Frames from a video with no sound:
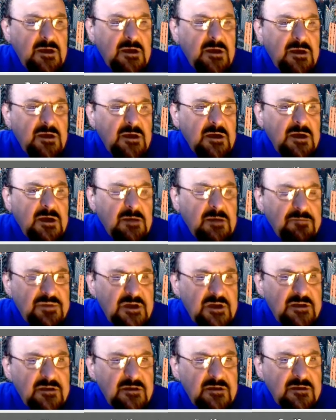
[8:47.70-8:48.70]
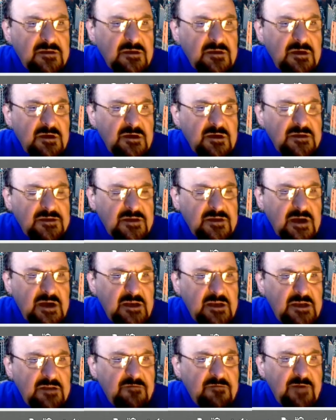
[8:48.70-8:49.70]
completed
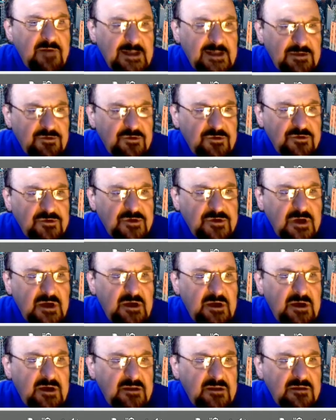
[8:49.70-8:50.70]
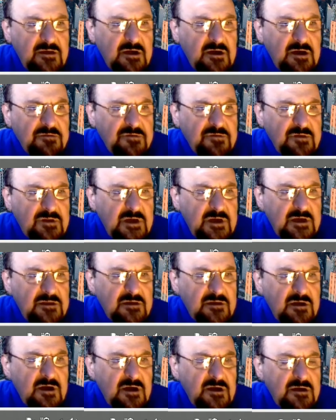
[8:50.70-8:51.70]
assigning values, and after that
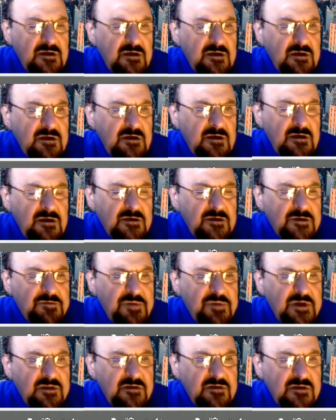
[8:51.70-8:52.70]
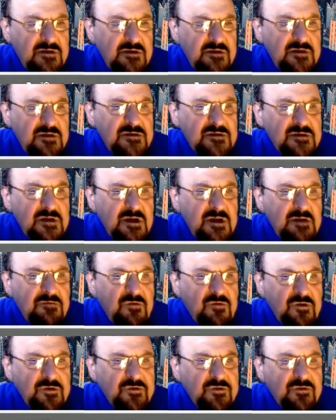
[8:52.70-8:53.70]
I repeat this
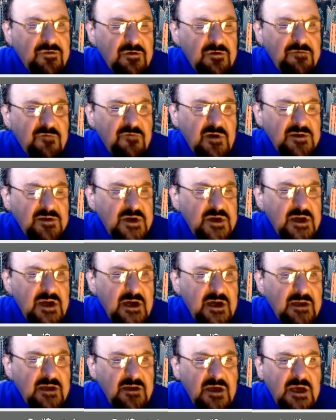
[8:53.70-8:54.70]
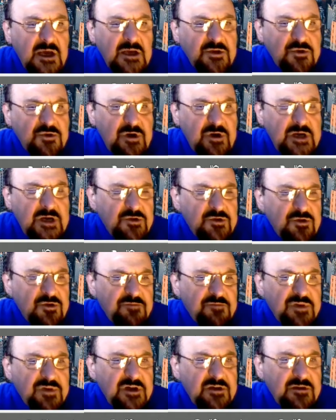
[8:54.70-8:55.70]
for do loop once again, so as to
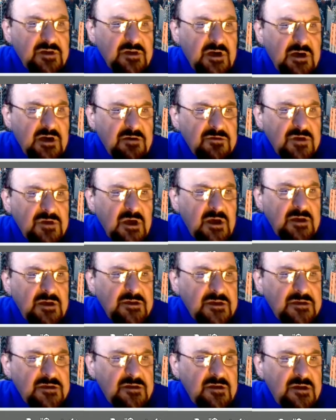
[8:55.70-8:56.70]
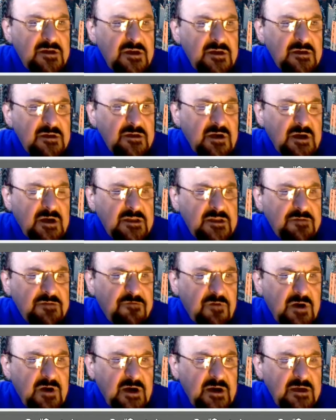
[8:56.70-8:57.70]
print out. Just here I
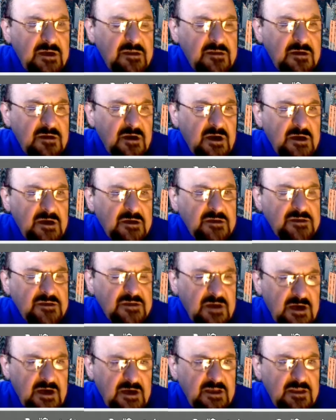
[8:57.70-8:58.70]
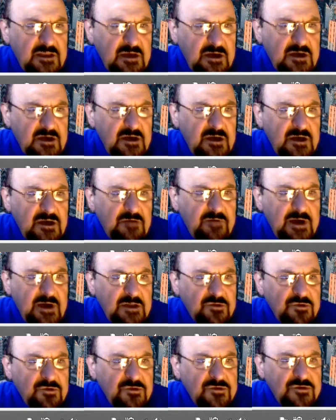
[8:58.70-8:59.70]
assign
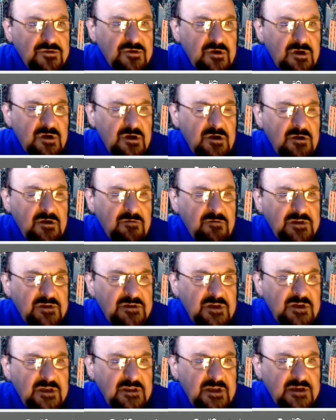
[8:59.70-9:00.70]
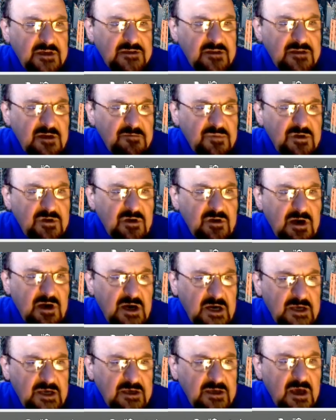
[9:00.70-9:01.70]
values with index number
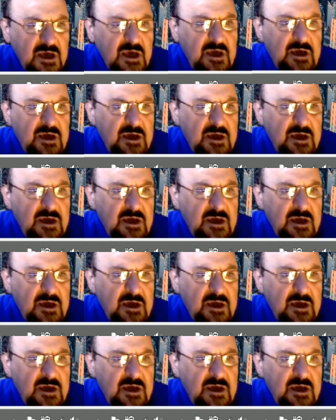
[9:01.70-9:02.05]
I, and